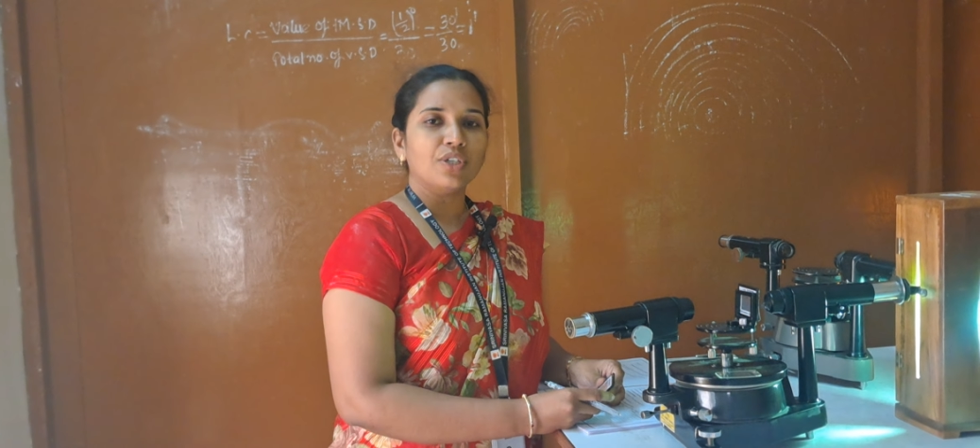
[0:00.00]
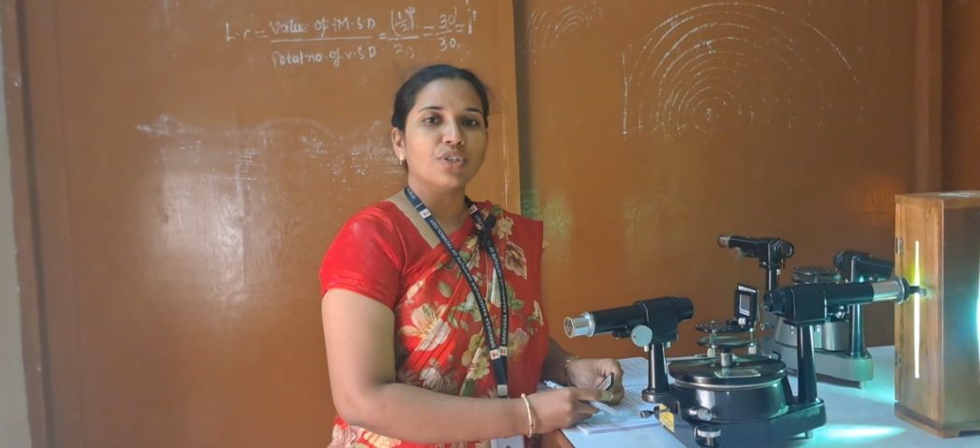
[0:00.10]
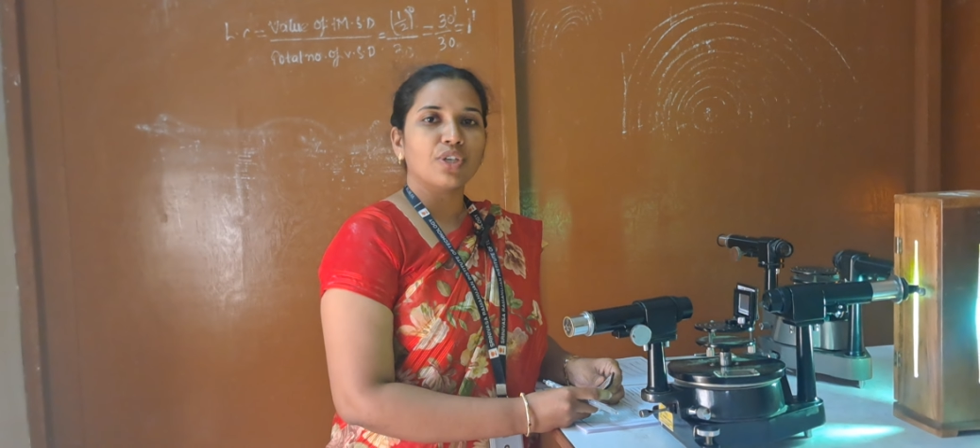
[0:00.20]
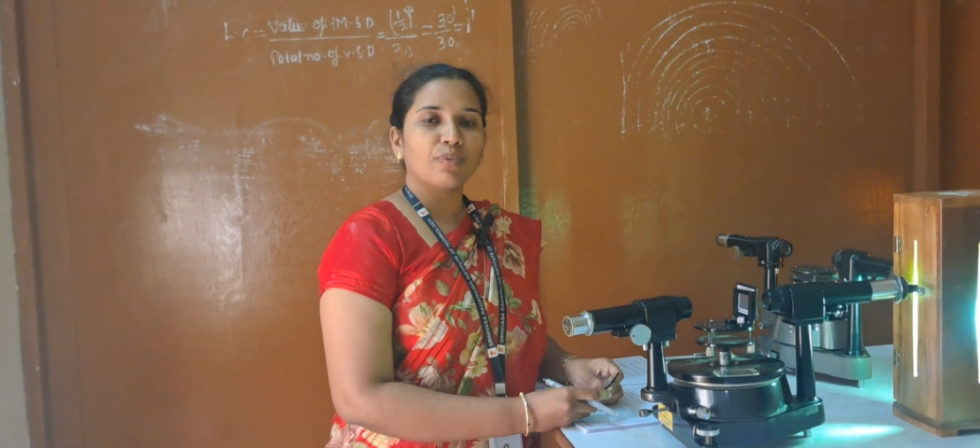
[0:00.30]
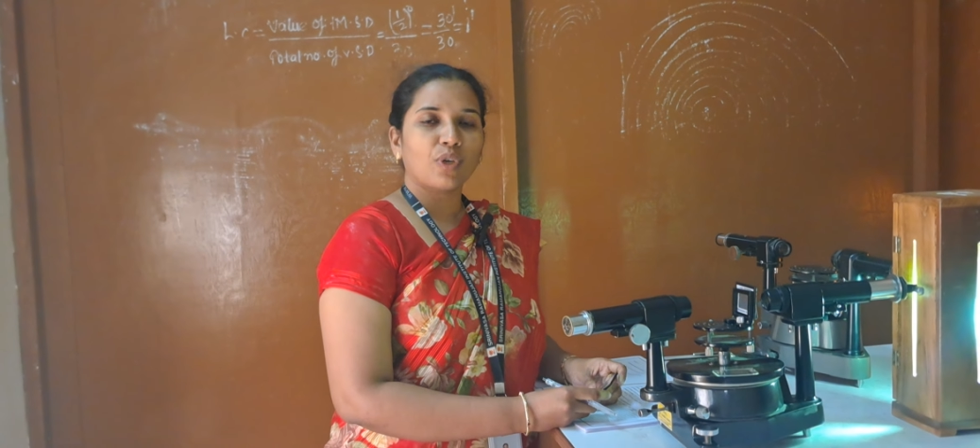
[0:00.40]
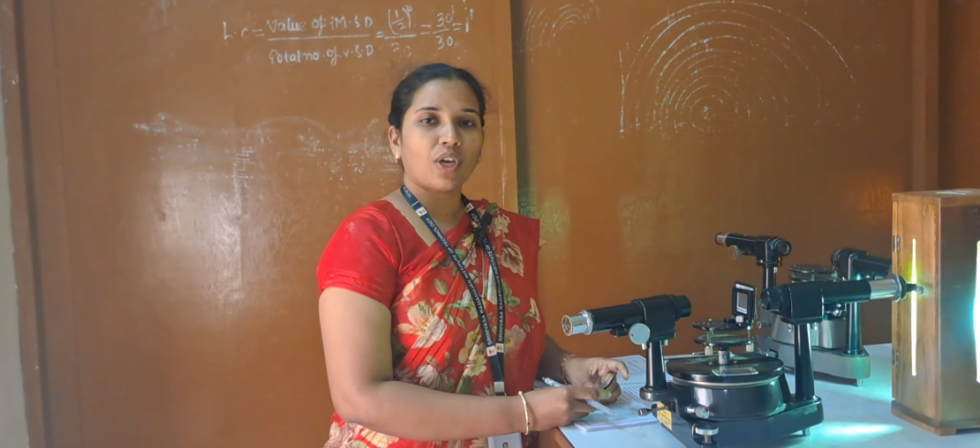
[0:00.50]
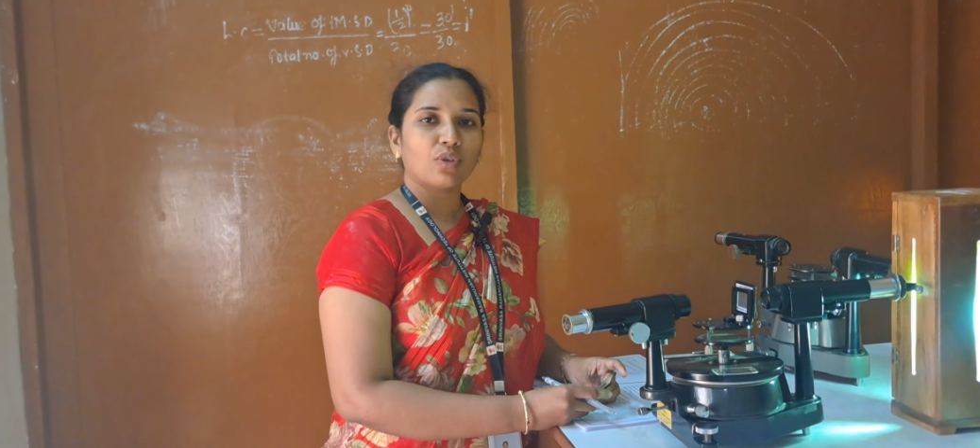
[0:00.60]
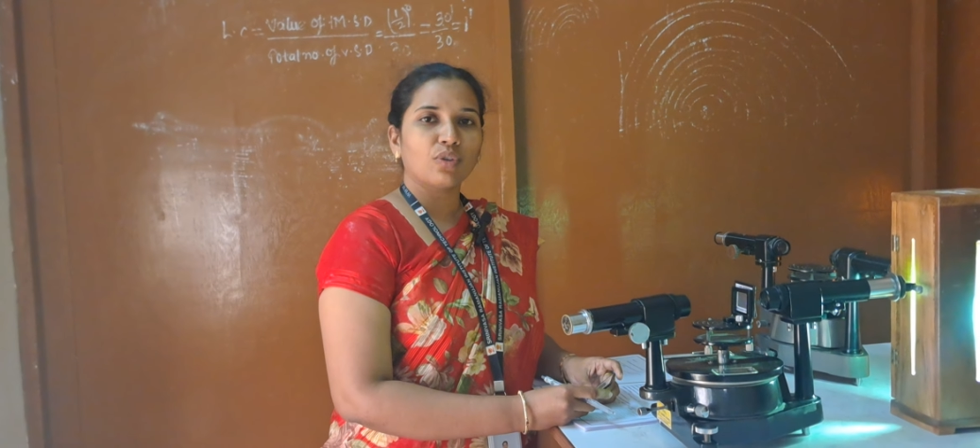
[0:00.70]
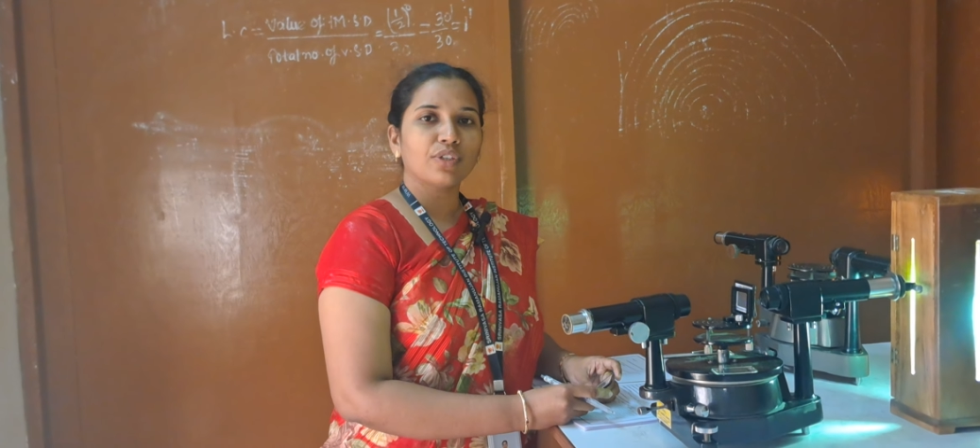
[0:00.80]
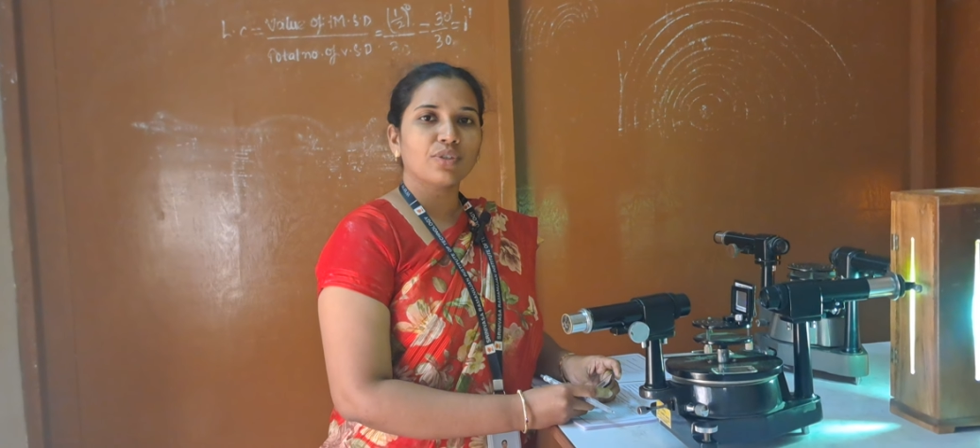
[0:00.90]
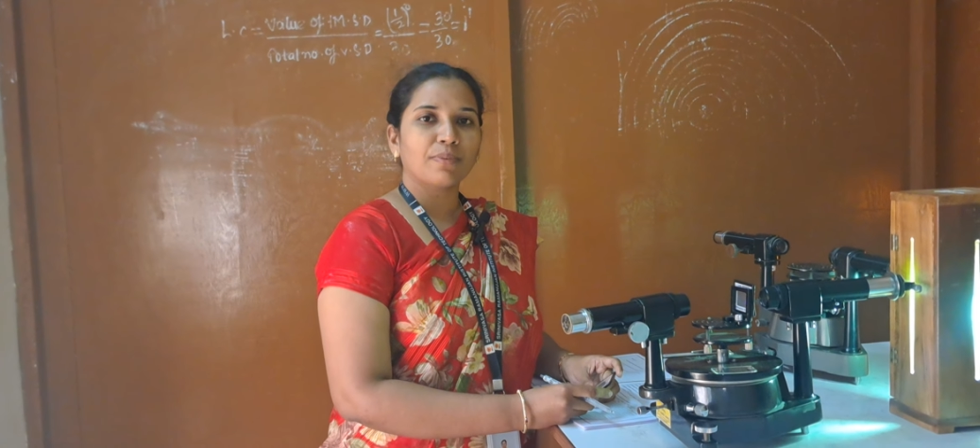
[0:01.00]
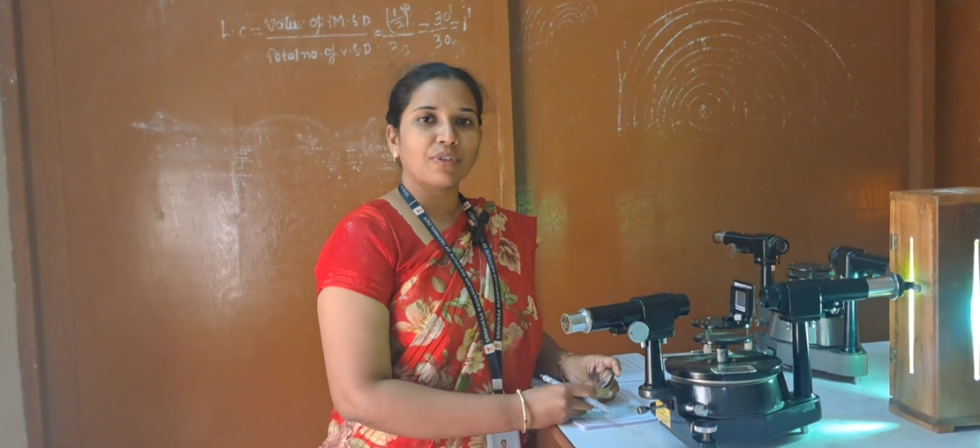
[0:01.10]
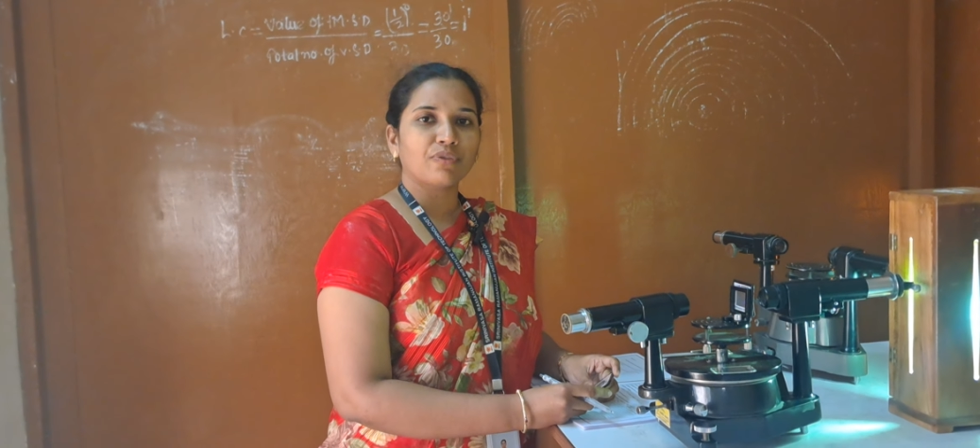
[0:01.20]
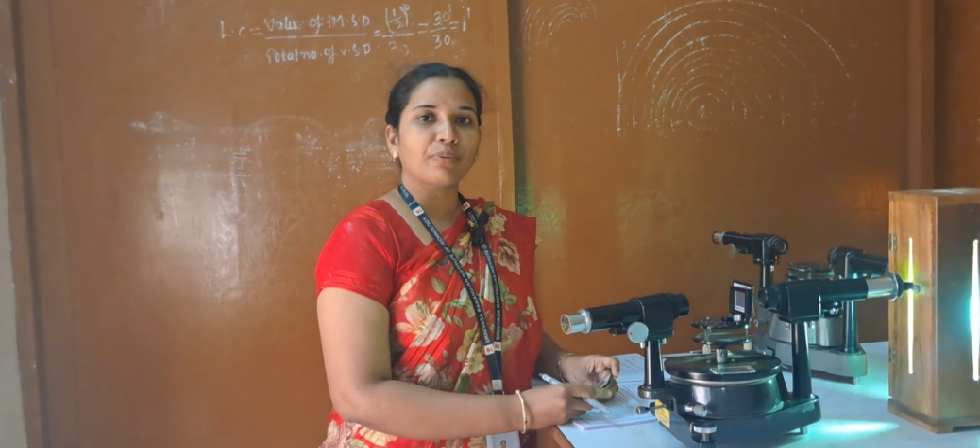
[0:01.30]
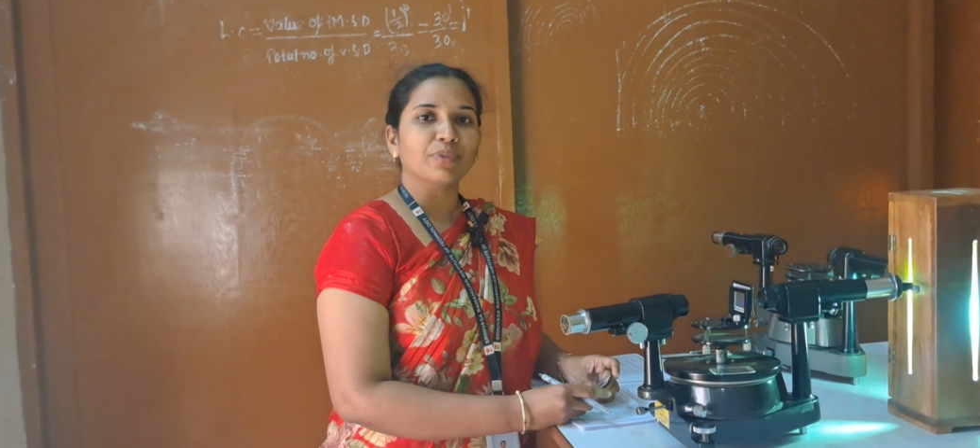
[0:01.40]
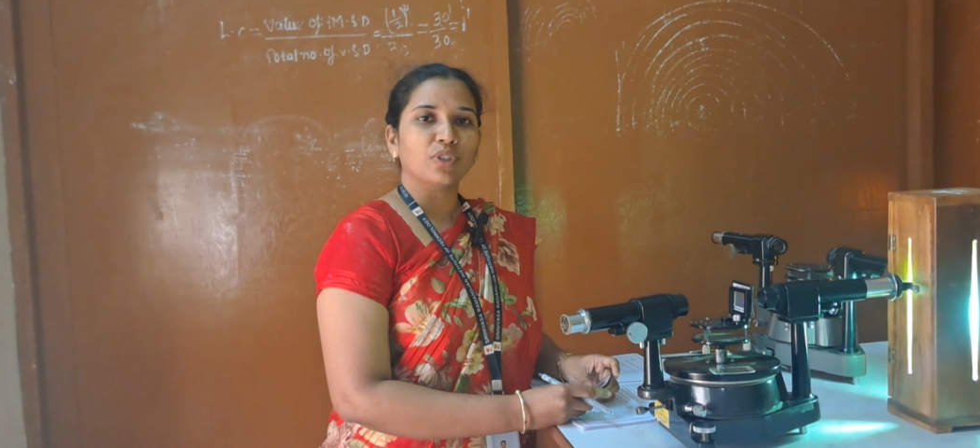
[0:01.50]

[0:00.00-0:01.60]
Today we are going to perform